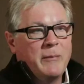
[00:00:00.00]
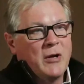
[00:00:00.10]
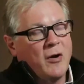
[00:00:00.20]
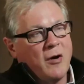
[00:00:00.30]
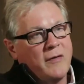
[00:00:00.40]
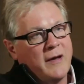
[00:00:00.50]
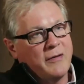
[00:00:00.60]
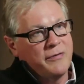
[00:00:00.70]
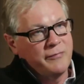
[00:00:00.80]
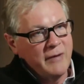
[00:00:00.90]
I mean, are they
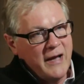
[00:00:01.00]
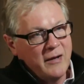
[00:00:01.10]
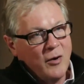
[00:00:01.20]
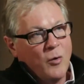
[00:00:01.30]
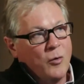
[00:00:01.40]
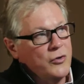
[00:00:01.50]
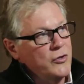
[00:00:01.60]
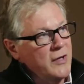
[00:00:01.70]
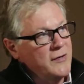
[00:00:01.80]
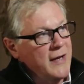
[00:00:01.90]
a threat, or
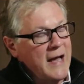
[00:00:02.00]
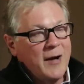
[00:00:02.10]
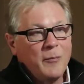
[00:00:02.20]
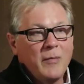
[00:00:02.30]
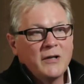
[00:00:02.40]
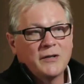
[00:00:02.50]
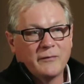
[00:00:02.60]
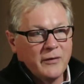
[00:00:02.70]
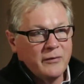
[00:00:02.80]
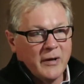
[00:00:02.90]
should I say, how much
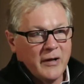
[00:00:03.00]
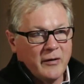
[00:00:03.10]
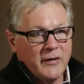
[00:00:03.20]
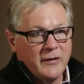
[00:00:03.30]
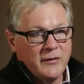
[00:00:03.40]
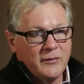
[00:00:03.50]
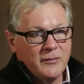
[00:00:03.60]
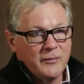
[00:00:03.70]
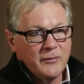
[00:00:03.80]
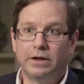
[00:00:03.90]
of a threat are they to you?
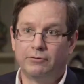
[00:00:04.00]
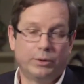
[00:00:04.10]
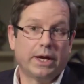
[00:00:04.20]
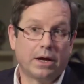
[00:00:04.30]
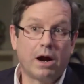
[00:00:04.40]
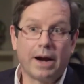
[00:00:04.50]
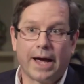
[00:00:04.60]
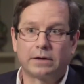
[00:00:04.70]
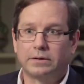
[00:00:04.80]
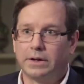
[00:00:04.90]
If we get our
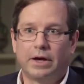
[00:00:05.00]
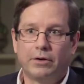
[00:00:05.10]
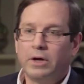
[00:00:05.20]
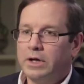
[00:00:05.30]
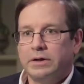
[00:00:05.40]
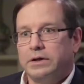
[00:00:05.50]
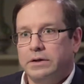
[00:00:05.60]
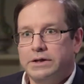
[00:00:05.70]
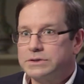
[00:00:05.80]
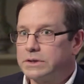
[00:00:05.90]
act together, th
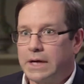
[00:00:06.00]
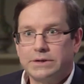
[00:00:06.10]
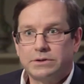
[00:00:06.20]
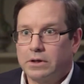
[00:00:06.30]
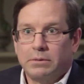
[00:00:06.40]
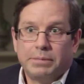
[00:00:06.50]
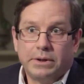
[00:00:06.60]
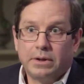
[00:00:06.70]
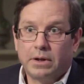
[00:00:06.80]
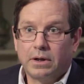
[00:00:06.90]
these guys are going to
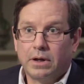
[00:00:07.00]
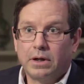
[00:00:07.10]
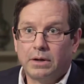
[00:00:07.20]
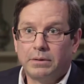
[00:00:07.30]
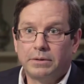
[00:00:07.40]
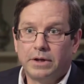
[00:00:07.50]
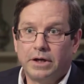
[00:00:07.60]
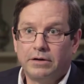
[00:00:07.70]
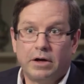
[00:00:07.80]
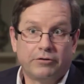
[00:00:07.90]
be our, our,
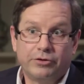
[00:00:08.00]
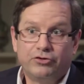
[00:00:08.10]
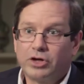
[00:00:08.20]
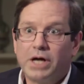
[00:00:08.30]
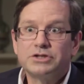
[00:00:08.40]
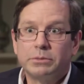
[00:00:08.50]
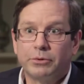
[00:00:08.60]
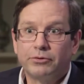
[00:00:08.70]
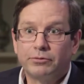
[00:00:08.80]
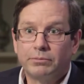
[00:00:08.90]
uh, our future
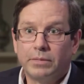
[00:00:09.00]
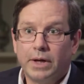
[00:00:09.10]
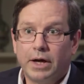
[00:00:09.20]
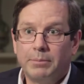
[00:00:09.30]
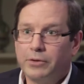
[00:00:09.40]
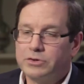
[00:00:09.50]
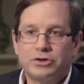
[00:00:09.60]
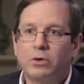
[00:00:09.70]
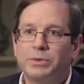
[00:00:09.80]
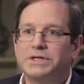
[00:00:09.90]
customers. Um,
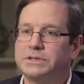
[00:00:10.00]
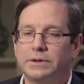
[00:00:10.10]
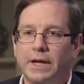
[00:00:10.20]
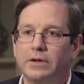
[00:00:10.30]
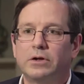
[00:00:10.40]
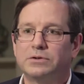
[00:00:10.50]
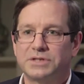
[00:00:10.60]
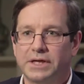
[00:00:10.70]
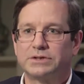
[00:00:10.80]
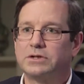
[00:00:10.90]
there's no reason that those
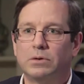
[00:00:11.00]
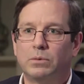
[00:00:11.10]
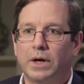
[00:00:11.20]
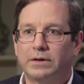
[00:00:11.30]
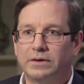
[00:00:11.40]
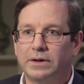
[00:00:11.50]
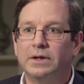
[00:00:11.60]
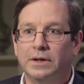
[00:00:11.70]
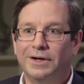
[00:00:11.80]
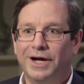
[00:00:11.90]
things don't want to,
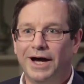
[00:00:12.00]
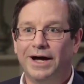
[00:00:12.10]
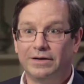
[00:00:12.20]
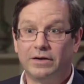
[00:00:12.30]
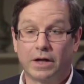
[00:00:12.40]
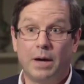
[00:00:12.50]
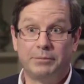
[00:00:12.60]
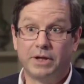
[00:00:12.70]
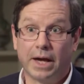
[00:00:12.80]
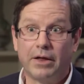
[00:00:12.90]
uh, to
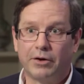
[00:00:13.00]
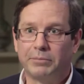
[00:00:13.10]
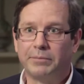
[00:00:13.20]
come together.